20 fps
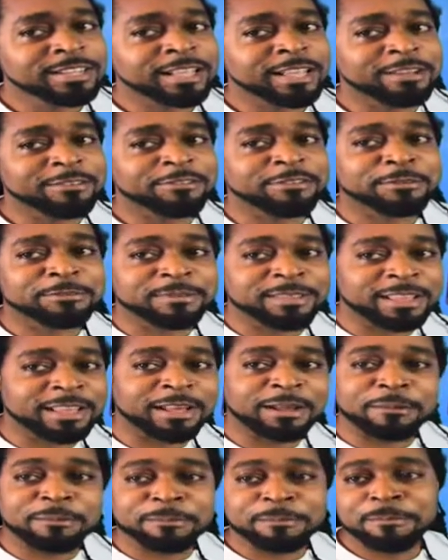hear from
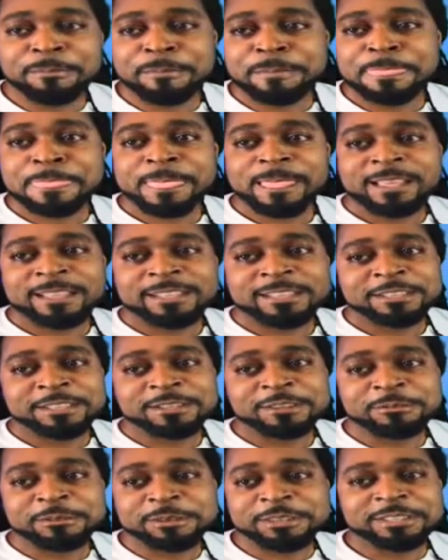them. You
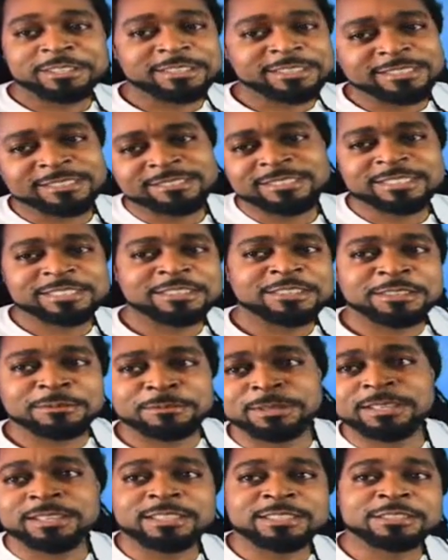know, it's going
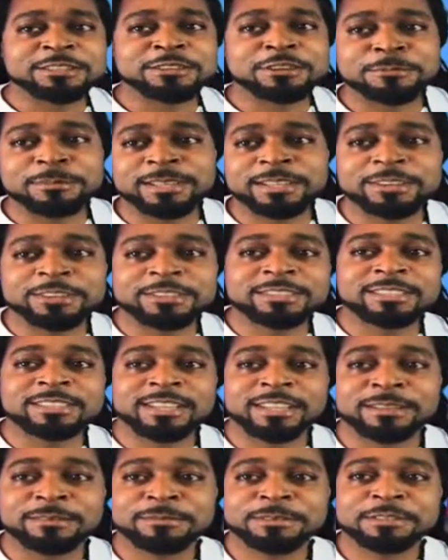to be a good
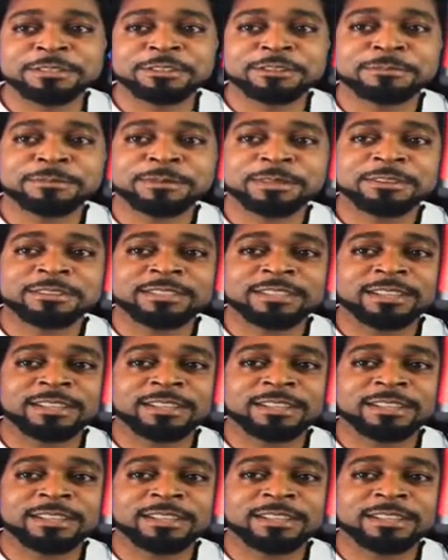time. What did